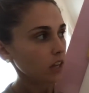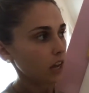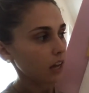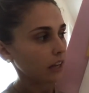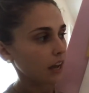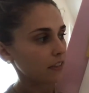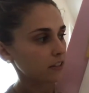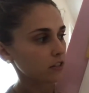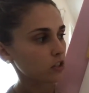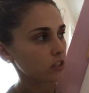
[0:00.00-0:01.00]
Again,
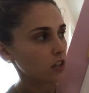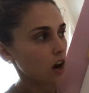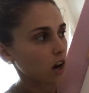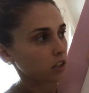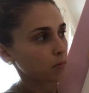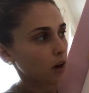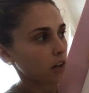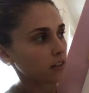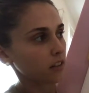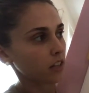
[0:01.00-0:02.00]
this is just the hot
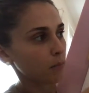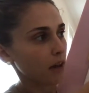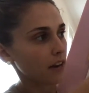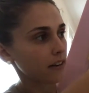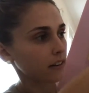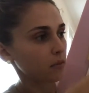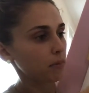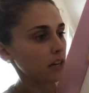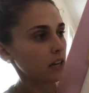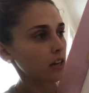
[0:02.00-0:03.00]
spots in the Appendix
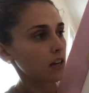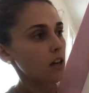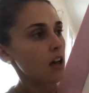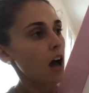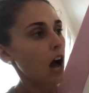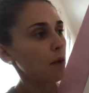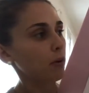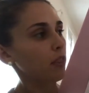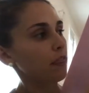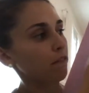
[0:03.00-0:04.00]
B. I
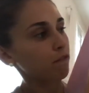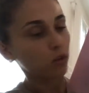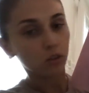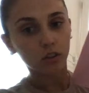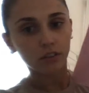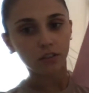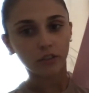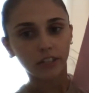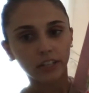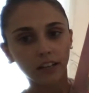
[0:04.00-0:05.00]
put the full
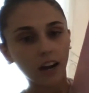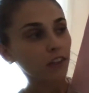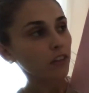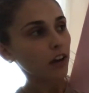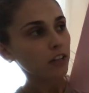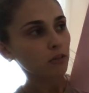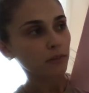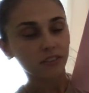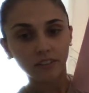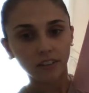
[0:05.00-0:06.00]
screening guidelines from the
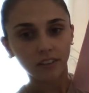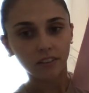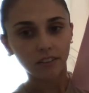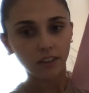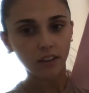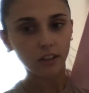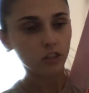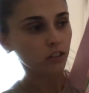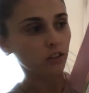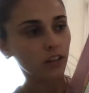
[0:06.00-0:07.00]
CDC
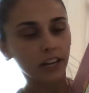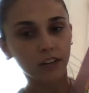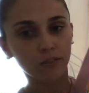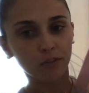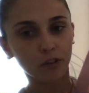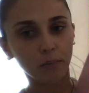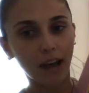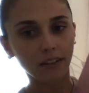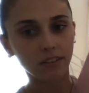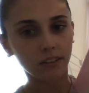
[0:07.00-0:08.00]
just so that I can refer
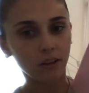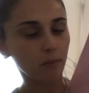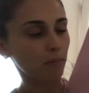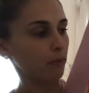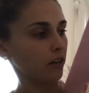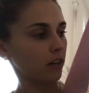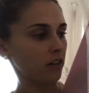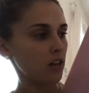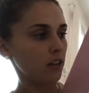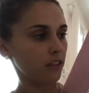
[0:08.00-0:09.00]
back to them,
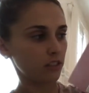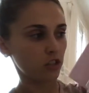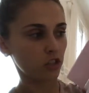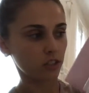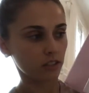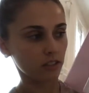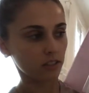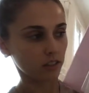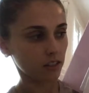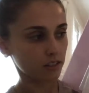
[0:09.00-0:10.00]
but this is just
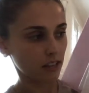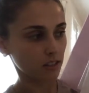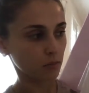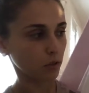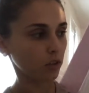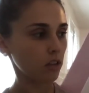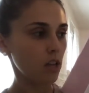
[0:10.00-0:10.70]
easily accessible.